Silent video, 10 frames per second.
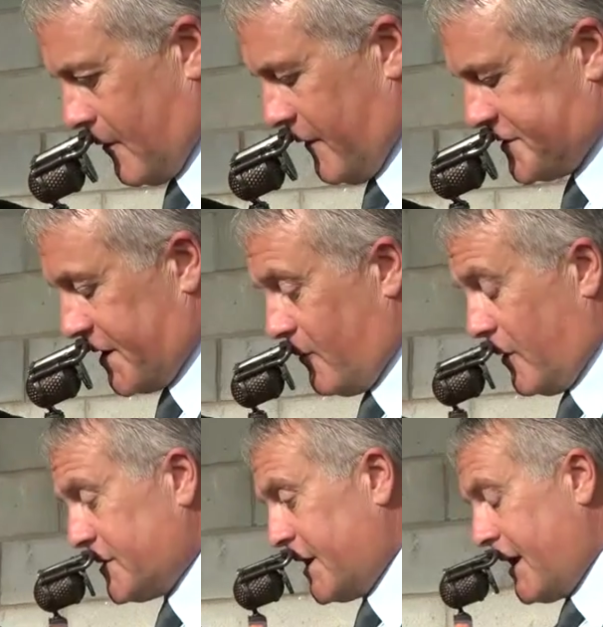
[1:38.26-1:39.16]
we've seen
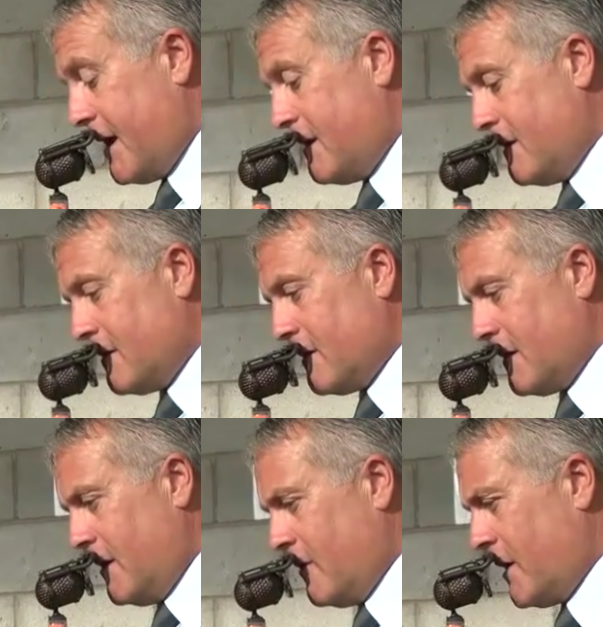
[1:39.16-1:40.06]
once again,
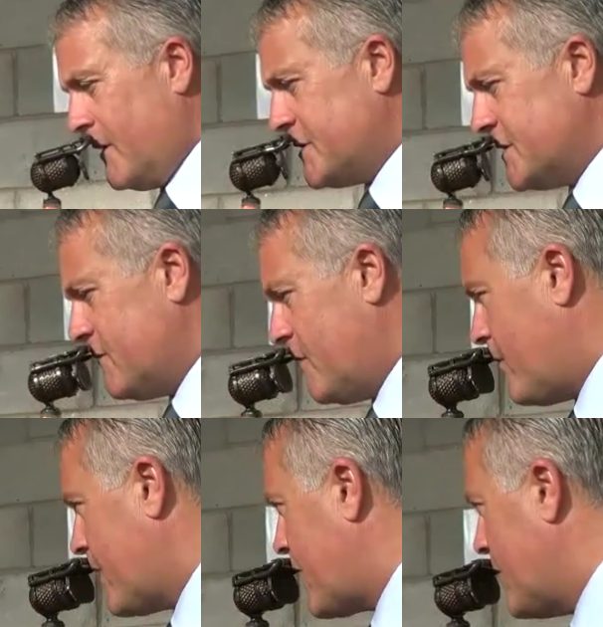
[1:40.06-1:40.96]
you know, glimpses of
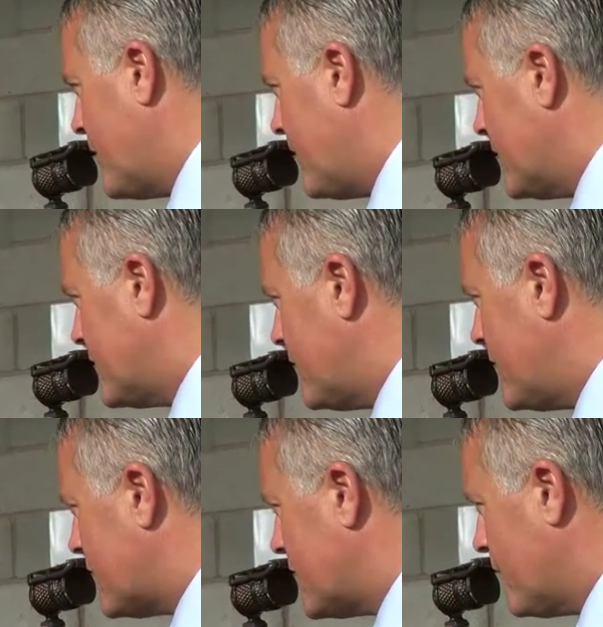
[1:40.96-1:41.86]
what we're capable of
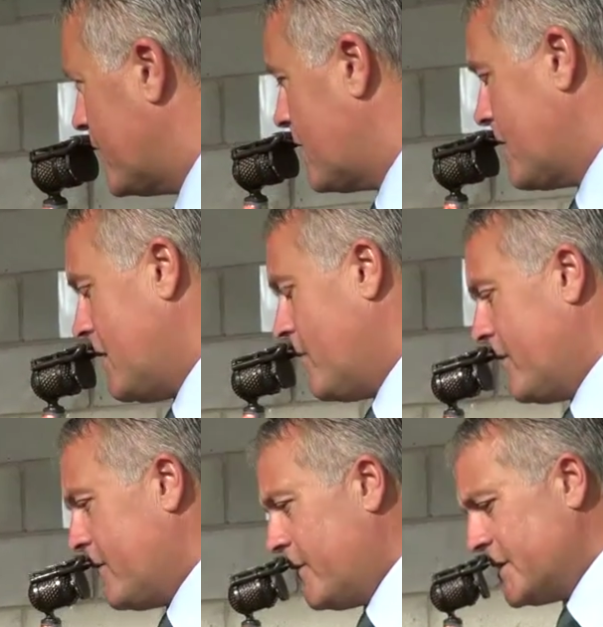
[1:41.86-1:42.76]
doing. I think
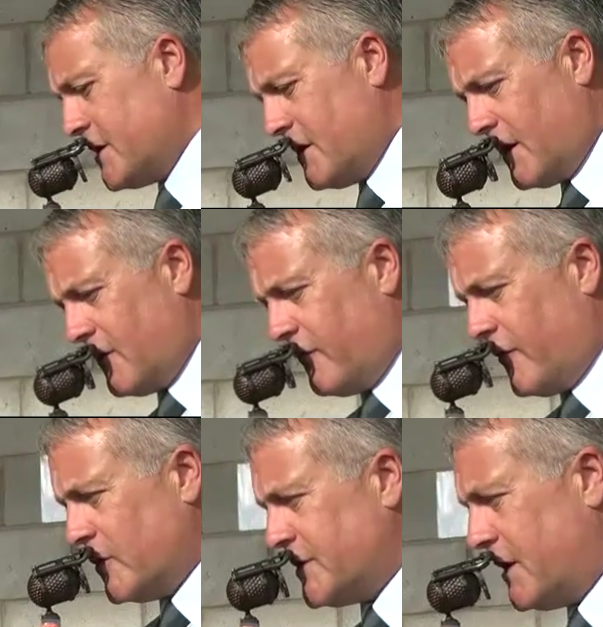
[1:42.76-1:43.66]
we're certainly
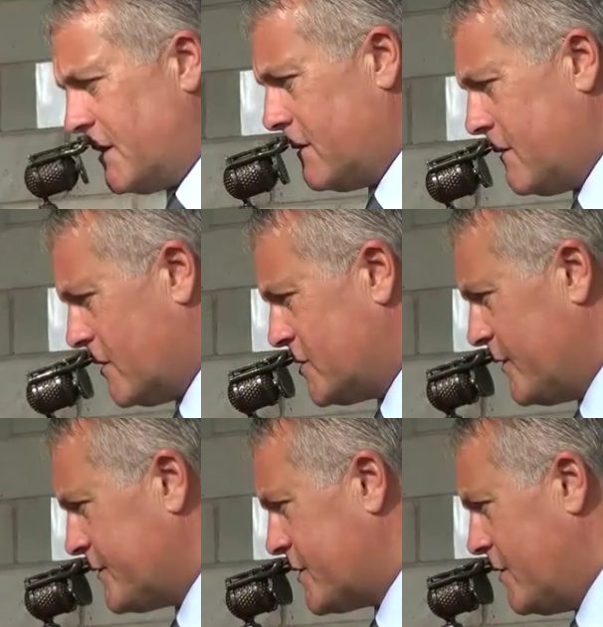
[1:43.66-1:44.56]
unfortunate not to
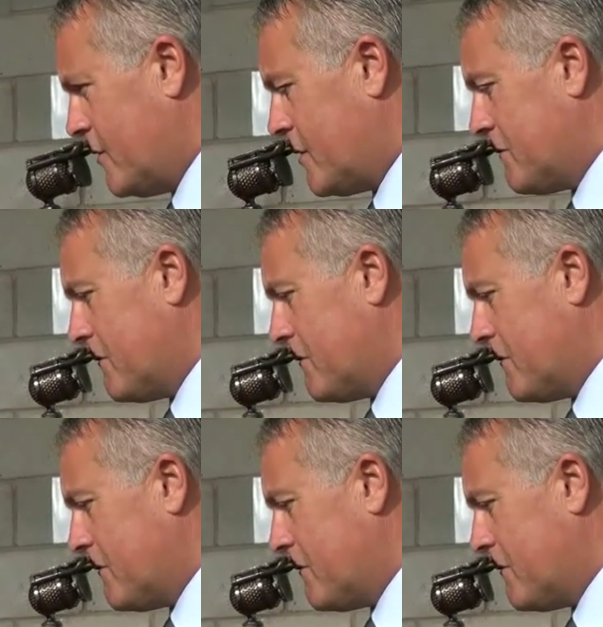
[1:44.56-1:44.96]
have scored